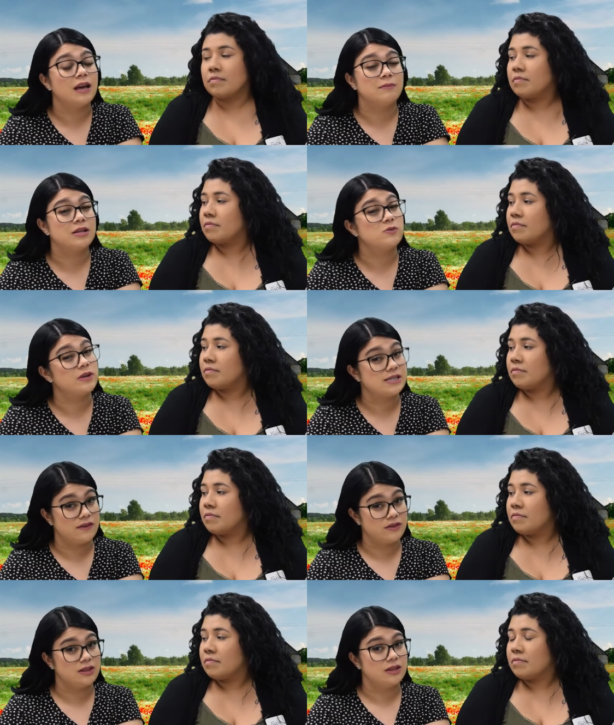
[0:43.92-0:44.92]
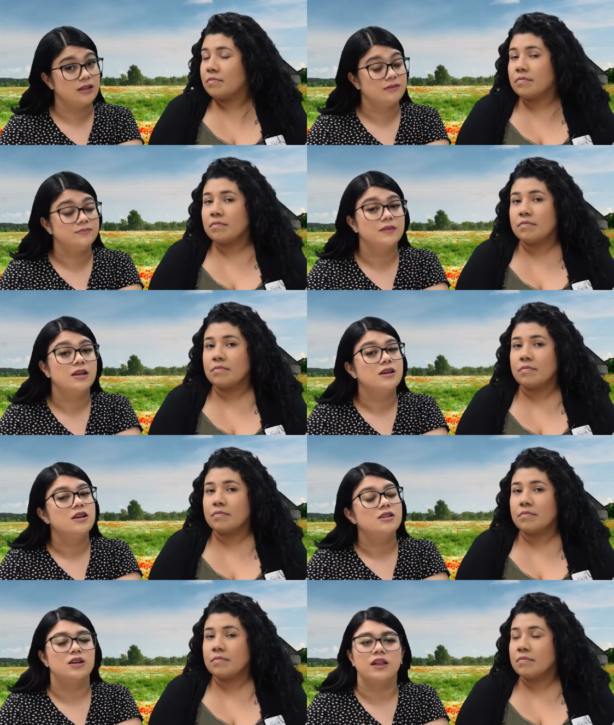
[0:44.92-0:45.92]
Speaker 1: and May 27th.
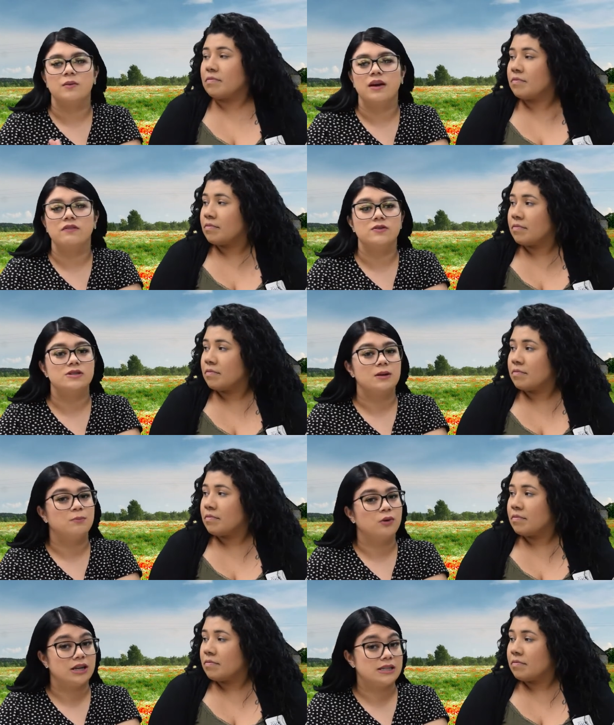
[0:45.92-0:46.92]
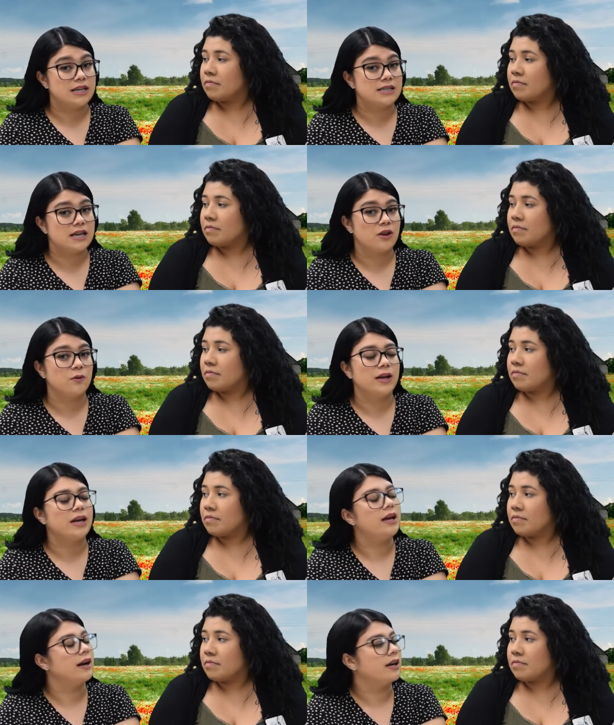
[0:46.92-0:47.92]
So now that we have those important dates out of the way,
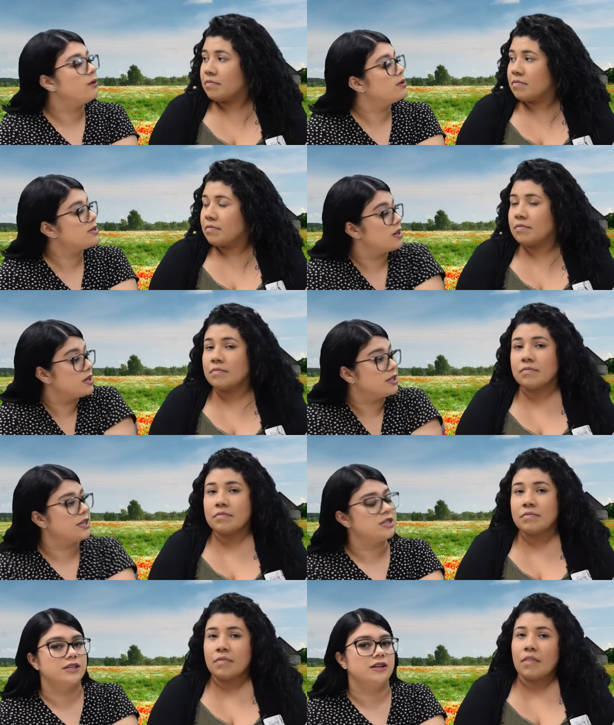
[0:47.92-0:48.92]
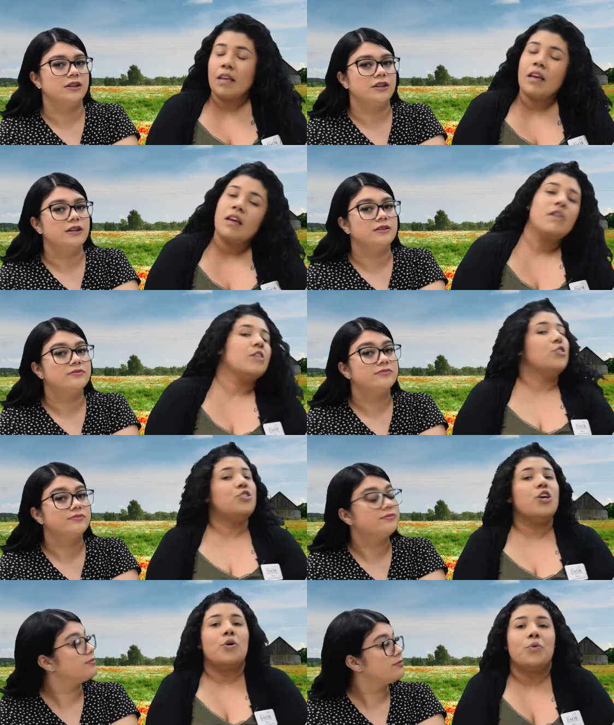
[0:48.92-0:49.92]
Erica, what's on our education calendar?
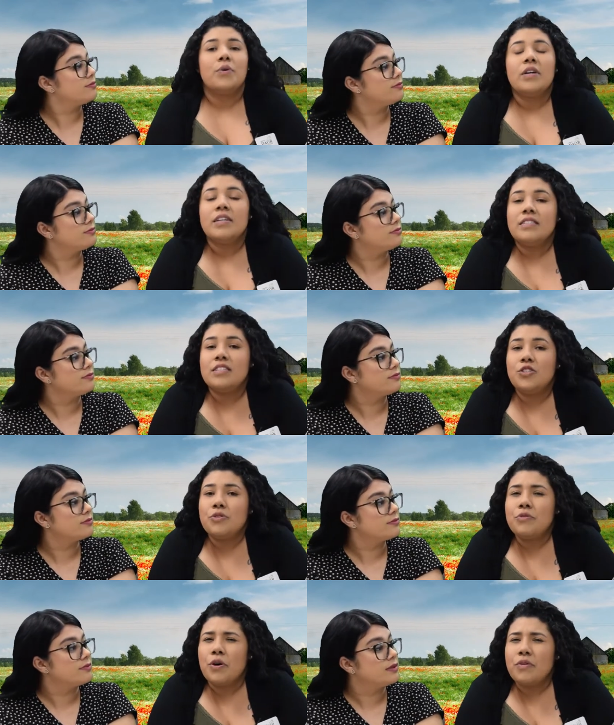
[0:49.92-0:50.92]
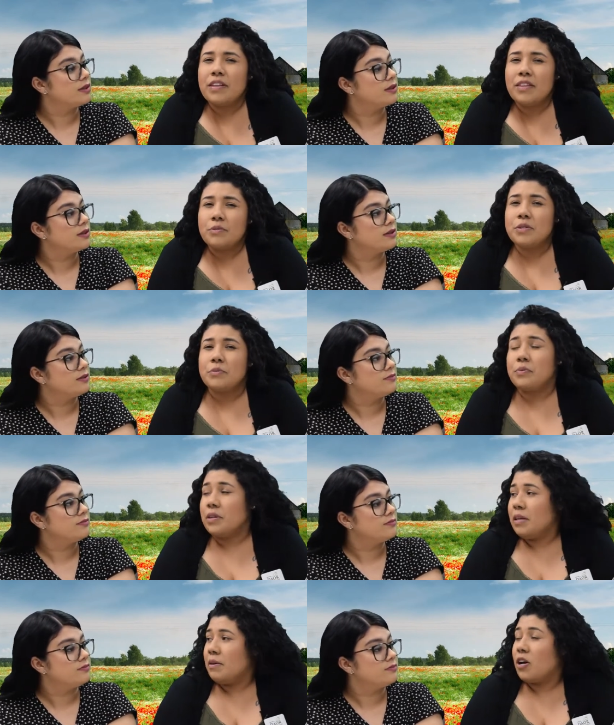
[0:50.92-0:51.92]
Speaker 2: So, did you know that there was a
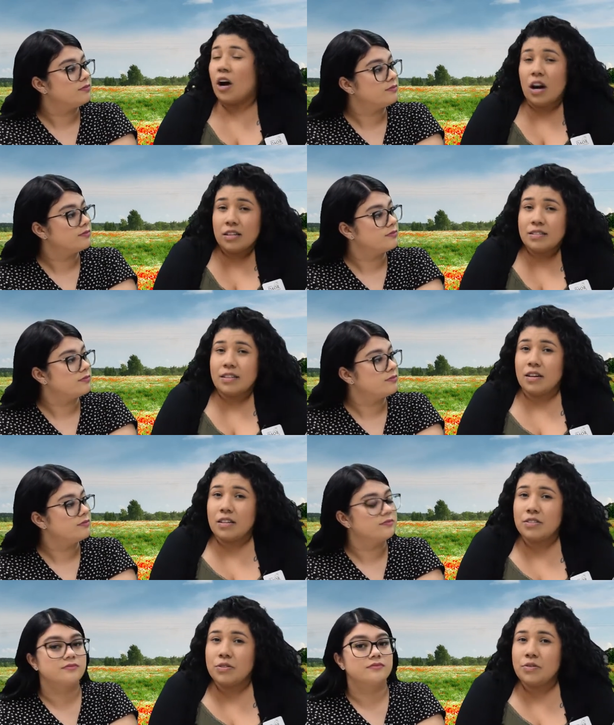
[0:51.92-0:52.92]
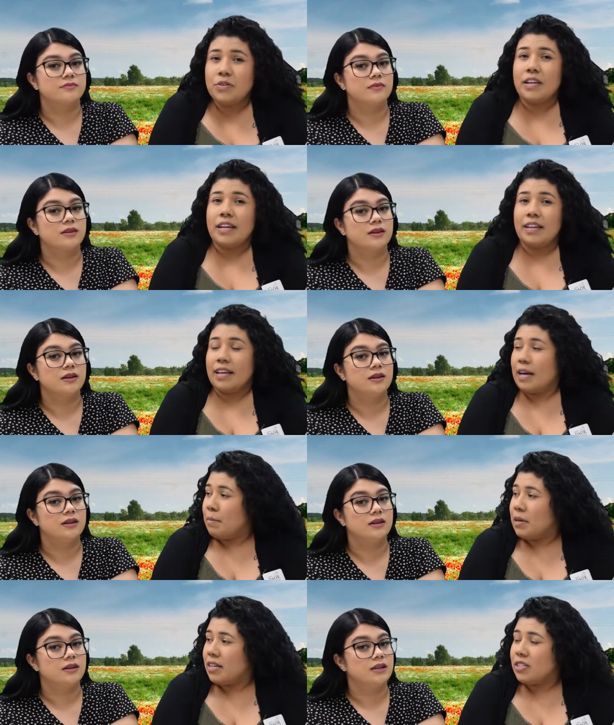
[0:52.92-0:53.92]
really costly lawsuit in the
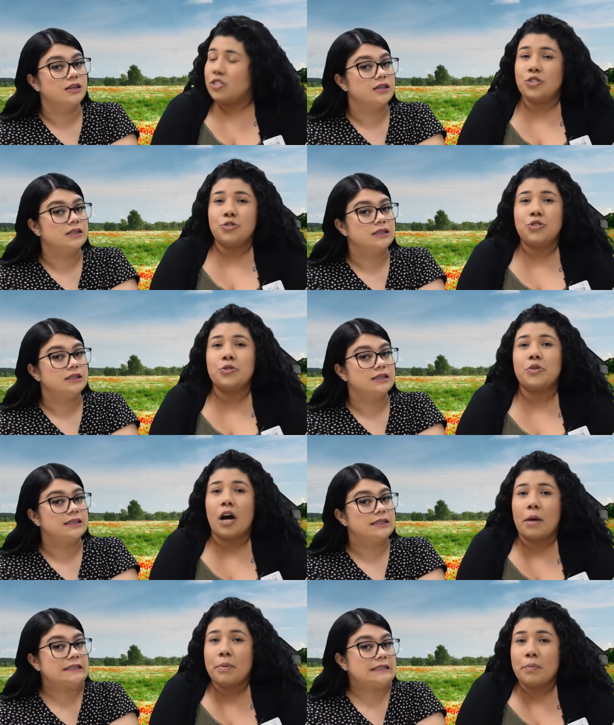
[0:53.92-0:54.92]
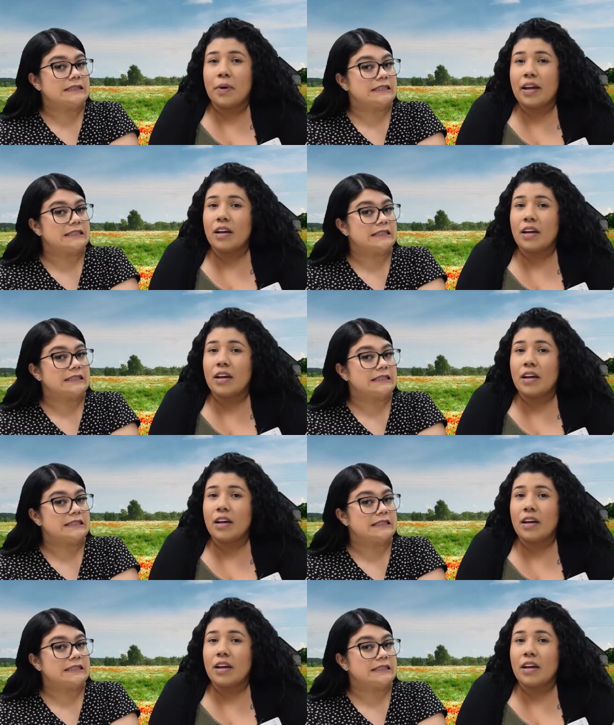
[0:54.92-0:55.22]
MLS due to copyright